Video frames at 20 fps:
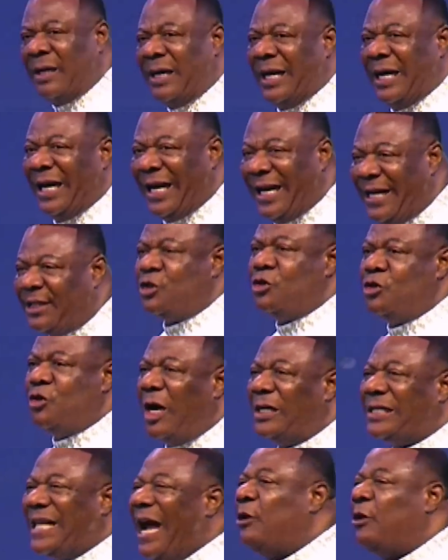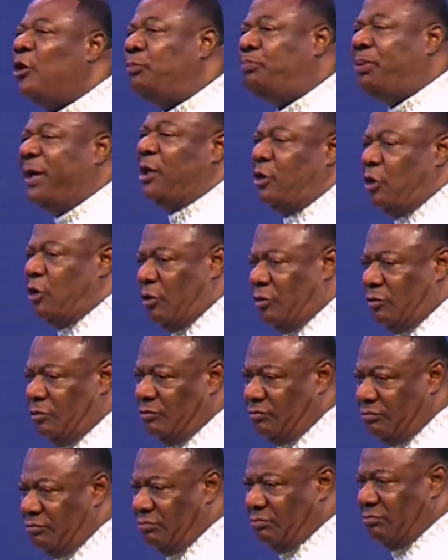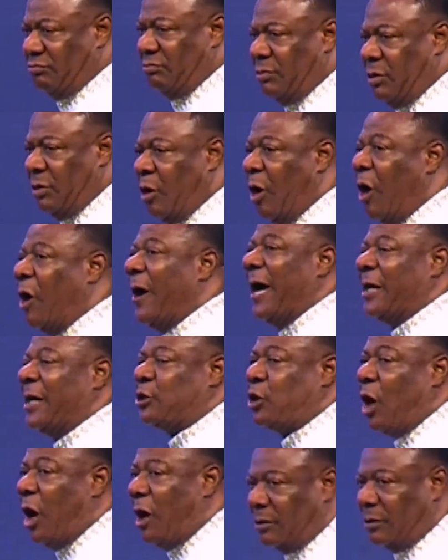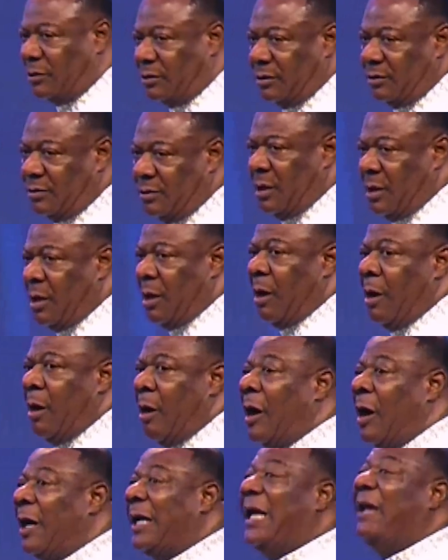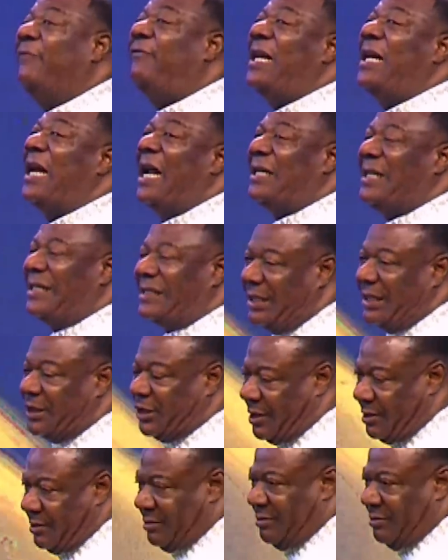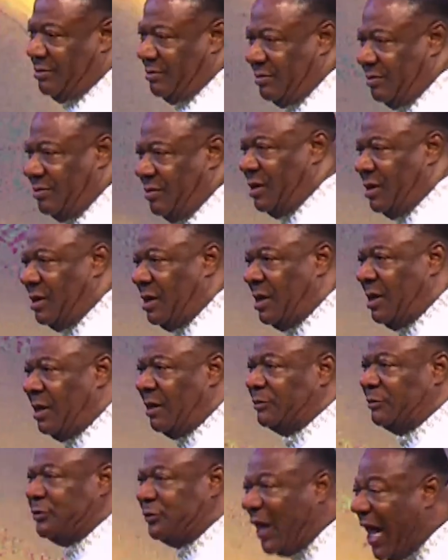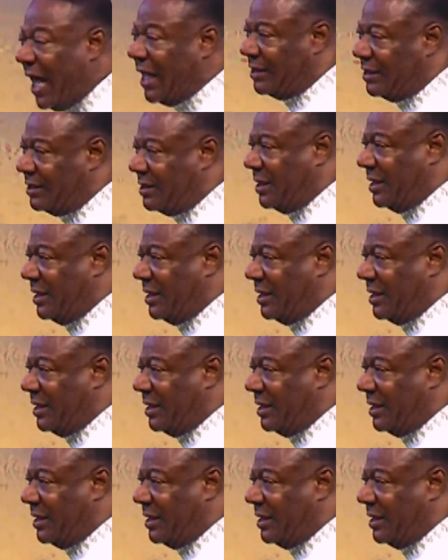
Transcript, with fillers: is not an opinion or a thought or even a decision. Faith